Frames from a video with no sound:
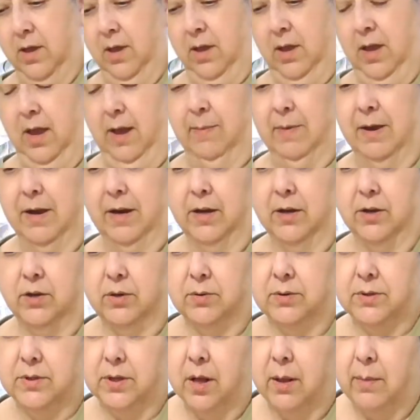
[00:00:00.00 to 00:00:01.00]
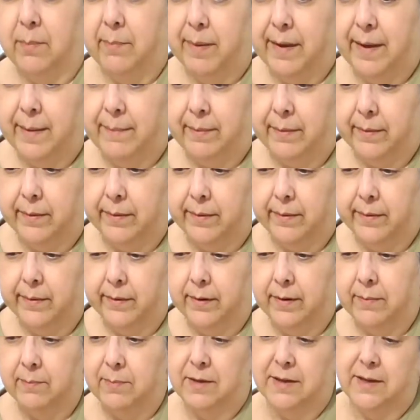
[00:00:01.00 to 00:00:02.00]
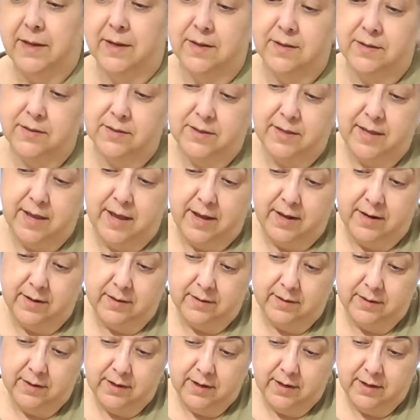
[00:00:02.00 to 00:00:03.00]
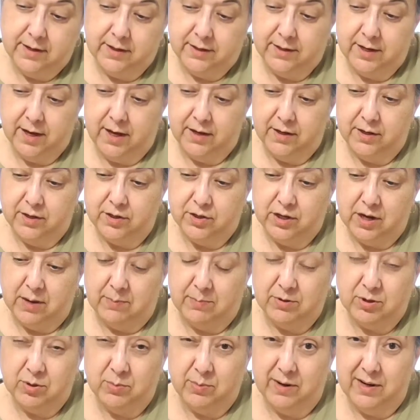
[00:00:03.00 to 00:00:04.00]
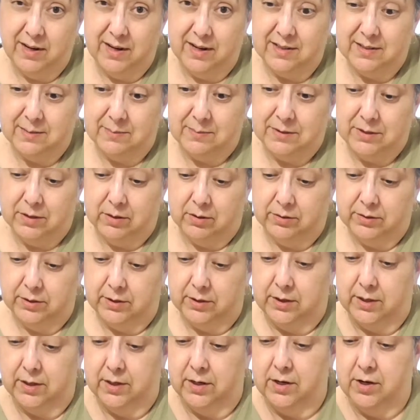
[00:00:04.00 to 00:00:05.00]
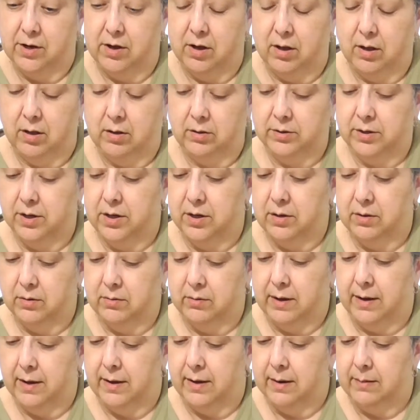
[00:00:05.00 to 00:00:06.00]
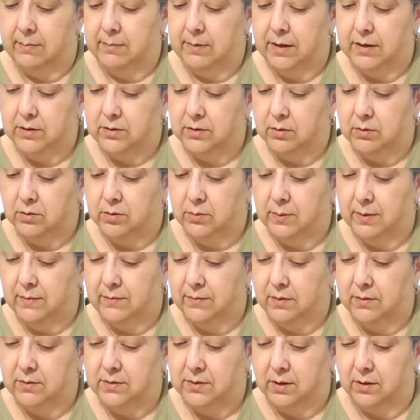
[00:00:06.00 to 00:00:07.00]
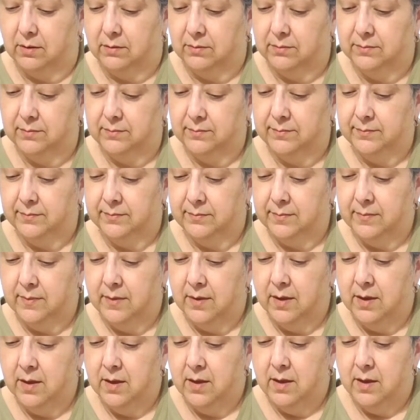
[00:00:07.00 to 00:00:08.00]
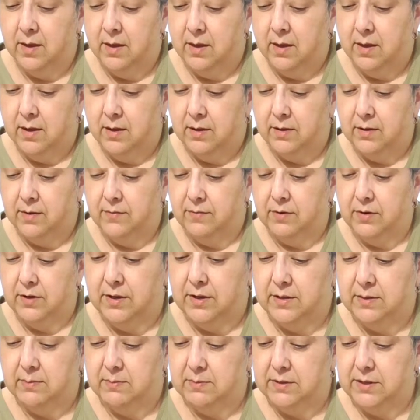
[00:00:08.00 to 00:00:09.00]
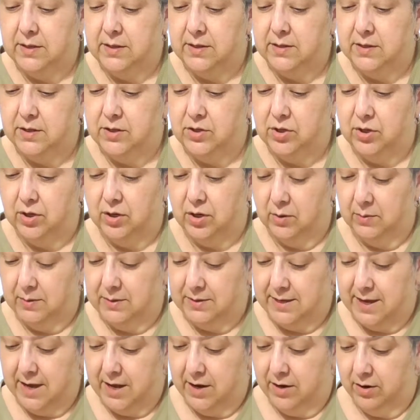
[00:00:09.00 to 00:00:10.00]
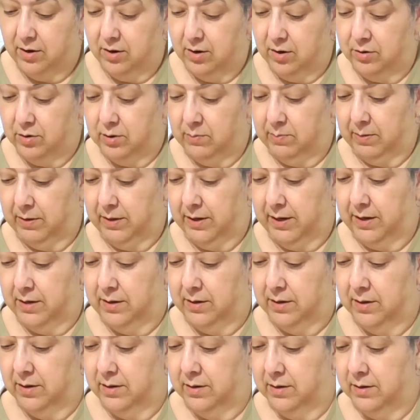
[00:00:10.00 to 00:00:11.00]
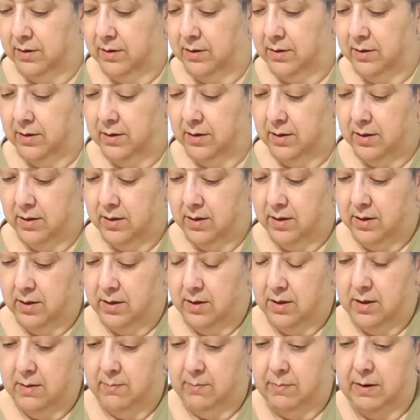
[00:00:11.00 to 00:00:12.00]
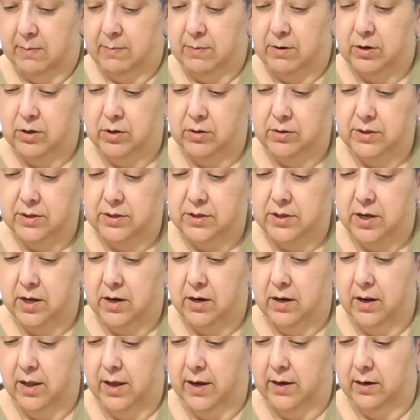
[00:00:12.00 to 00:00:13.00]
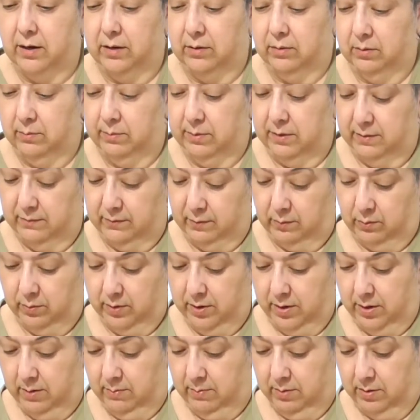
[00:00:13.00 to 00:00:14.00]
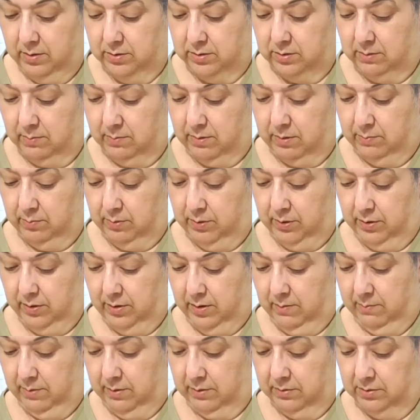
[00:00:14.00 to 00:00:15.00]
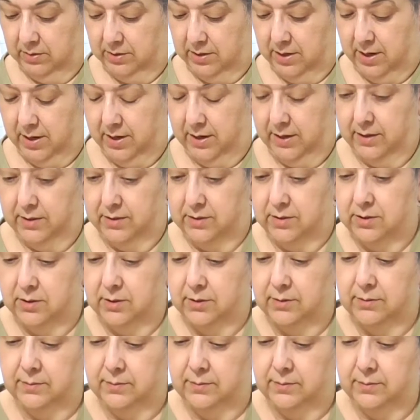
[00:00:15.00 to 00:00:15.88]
I'm not going to do salt and pepper because that Italian chop has already got some salt in it. And y'all know I'm not so swift on salt. If you some seasonings, you can always add it on your plate. But I'm going to do this kind of like a little bit of a rub. So I'm going to put it on both sides.